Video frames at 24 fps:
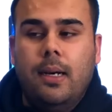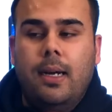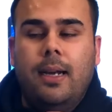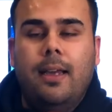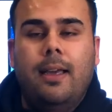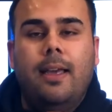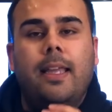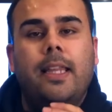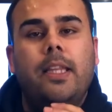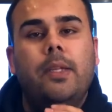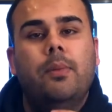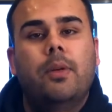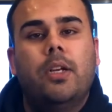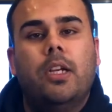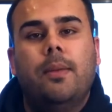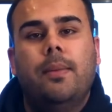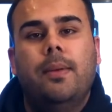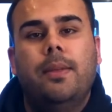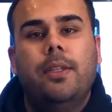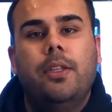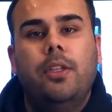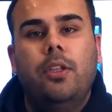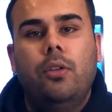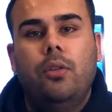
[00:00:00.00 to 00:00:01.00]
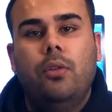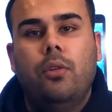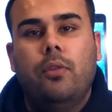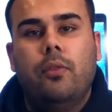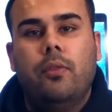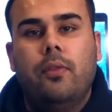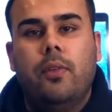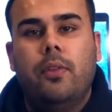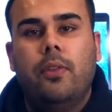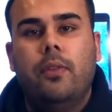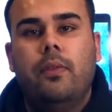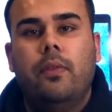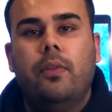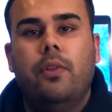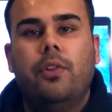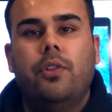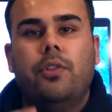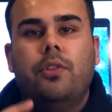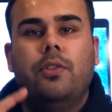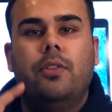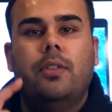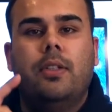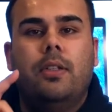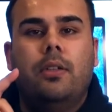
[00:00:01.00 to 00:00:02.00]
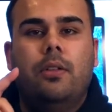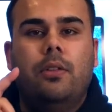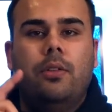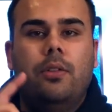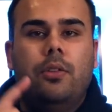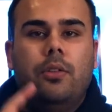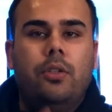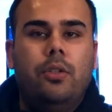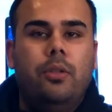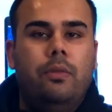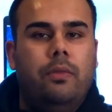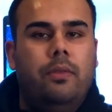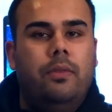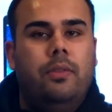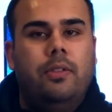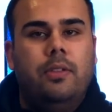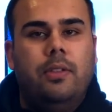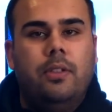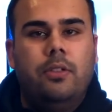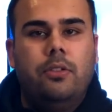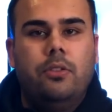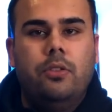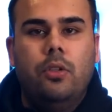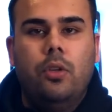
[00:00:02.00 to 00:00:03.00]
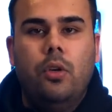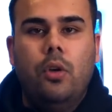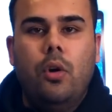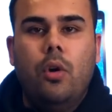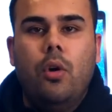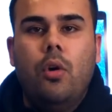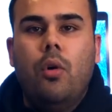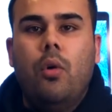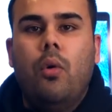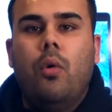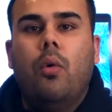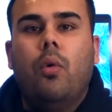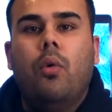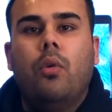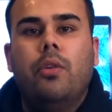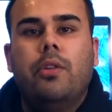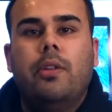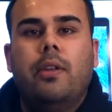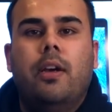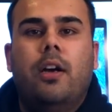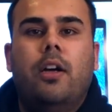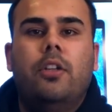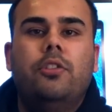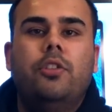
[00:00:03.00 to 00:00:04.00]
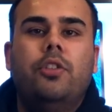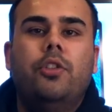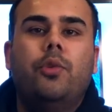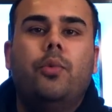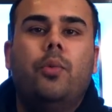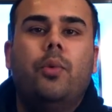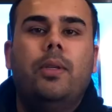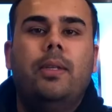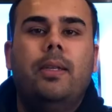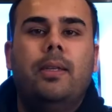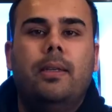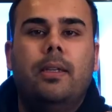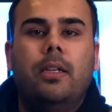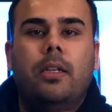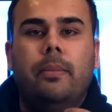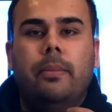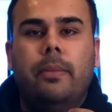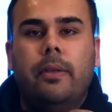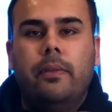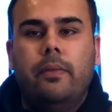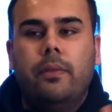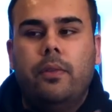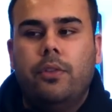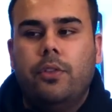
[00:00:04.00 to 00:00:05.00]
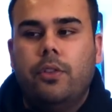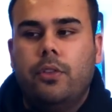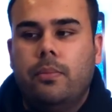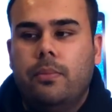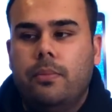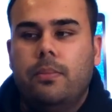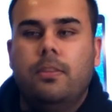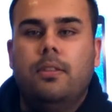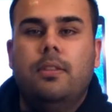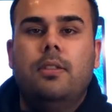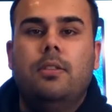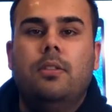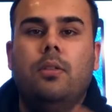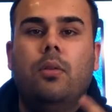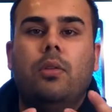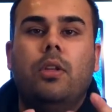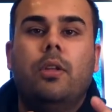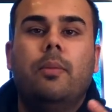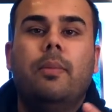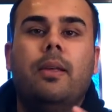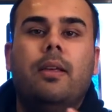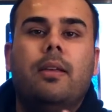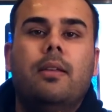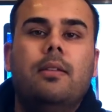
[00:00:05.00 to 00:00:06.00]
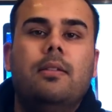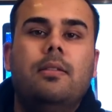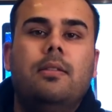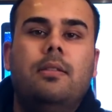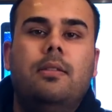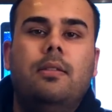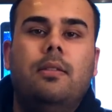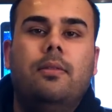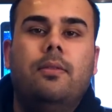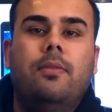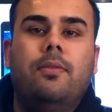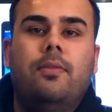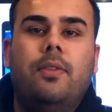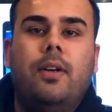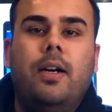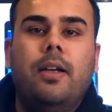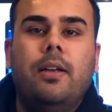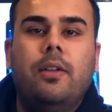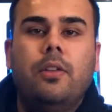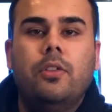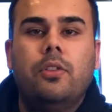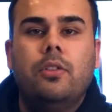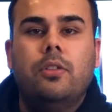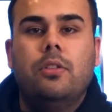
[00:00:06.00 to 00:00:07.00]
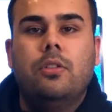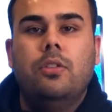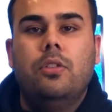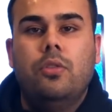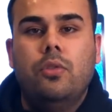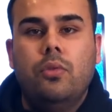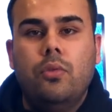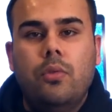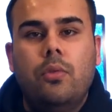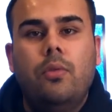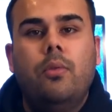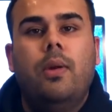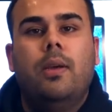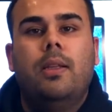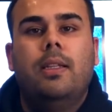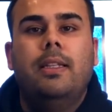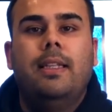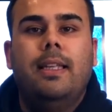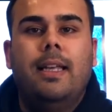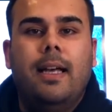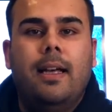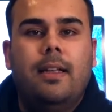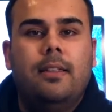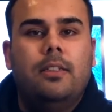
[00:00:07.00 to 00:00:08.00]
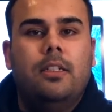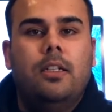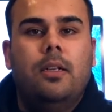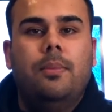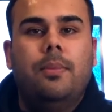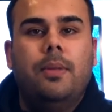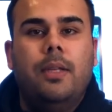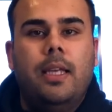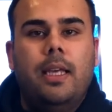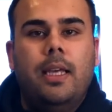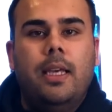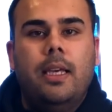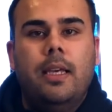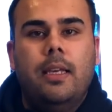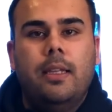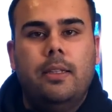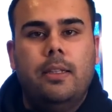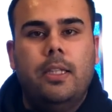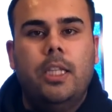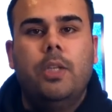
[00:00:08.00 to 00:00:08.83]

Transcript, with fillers: I highly recommend that you go for the versions that are the 256 or the 128 gigabyte version solely because the files do quickly add up and